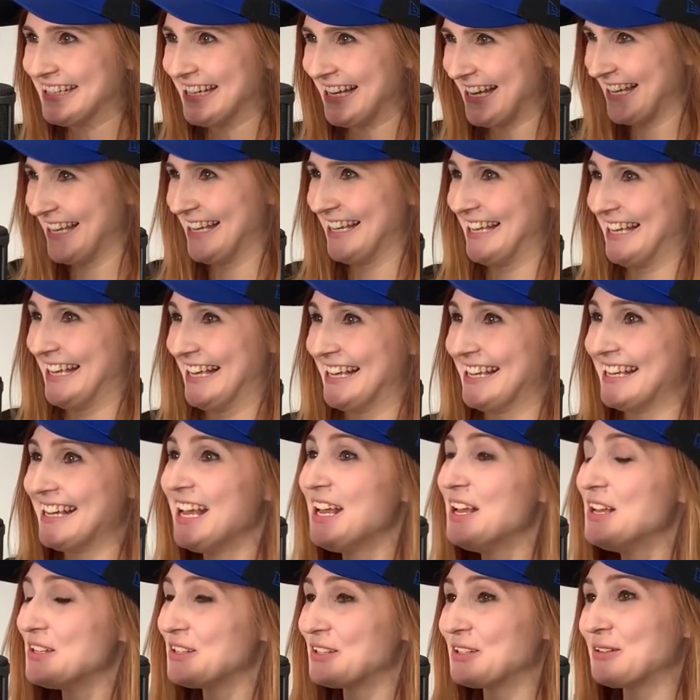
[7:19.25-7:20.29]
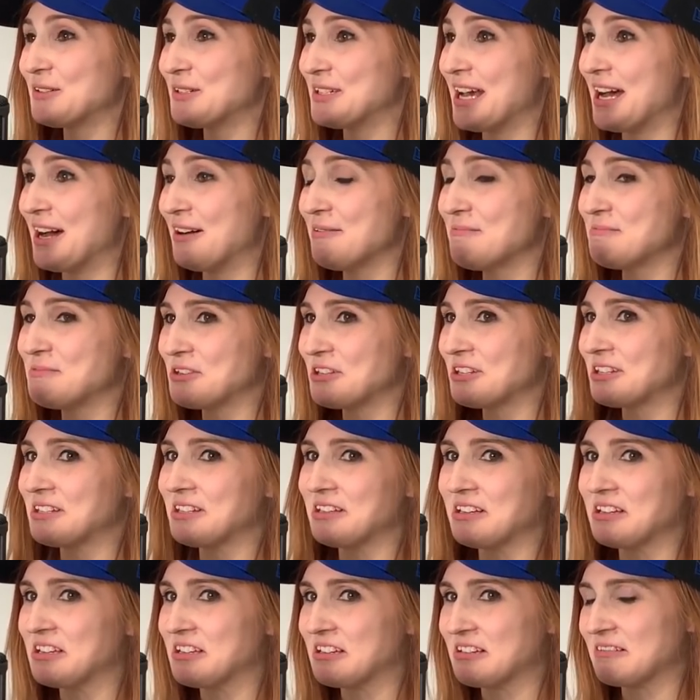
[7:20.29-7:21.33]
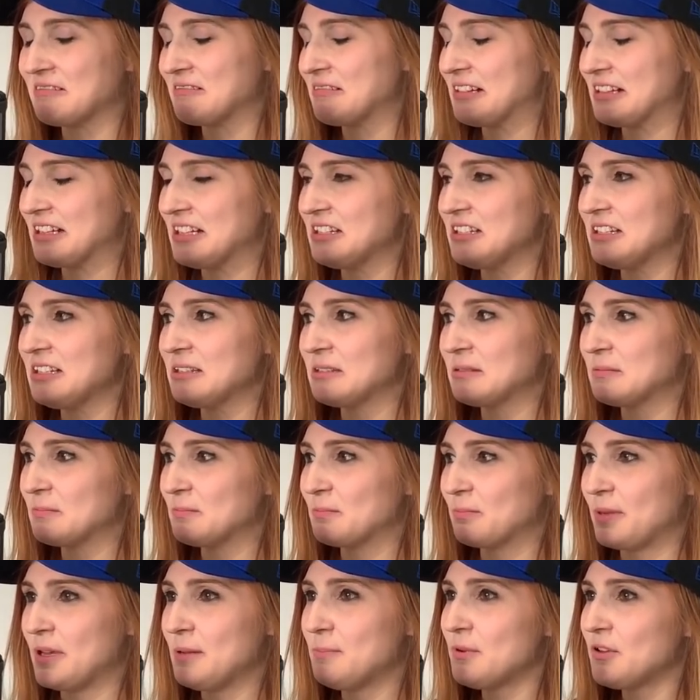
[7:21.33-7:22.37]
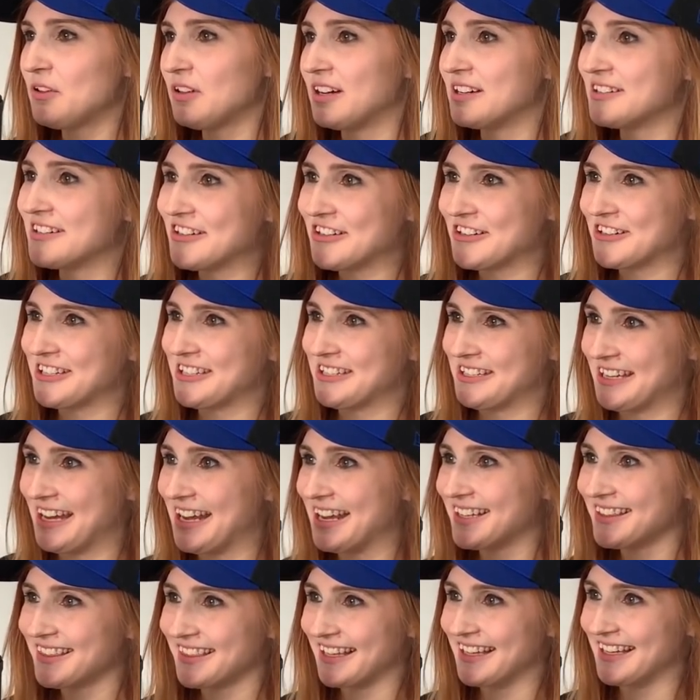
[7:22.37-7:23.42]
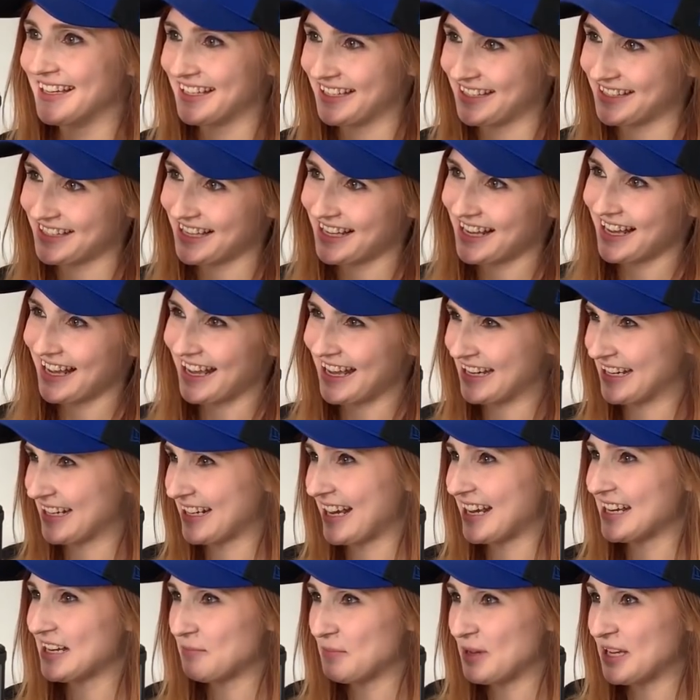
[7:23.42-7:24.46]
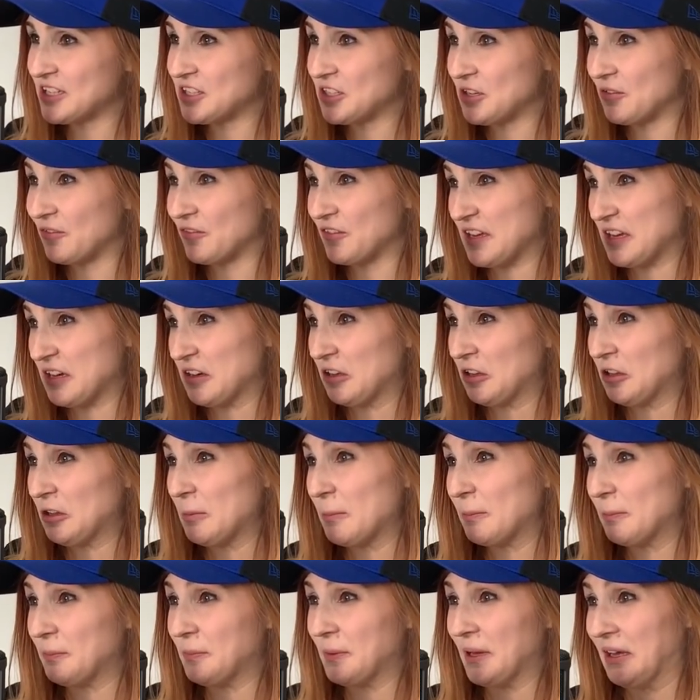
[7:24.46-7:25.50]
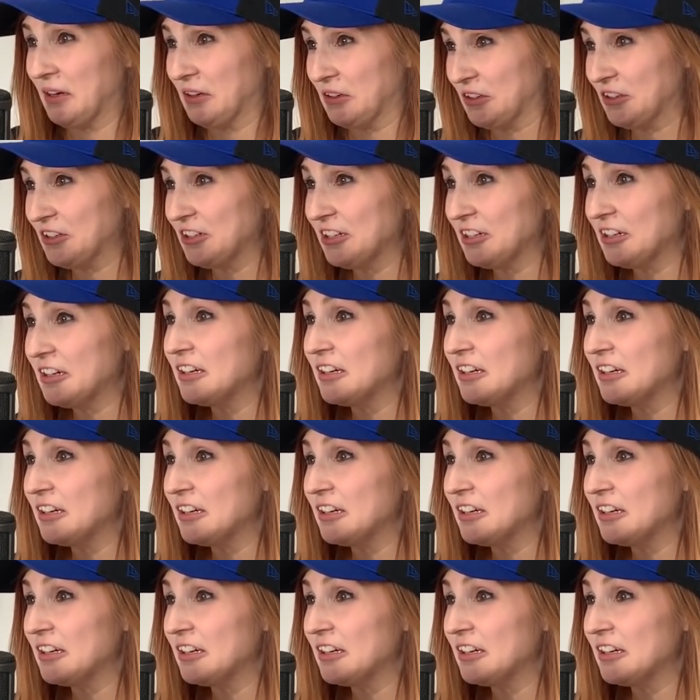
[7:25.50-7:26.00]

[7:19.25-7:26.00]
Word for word: Mm-hmm. So now I'm just like, this is, people understand this, and it kind of makes you feel better.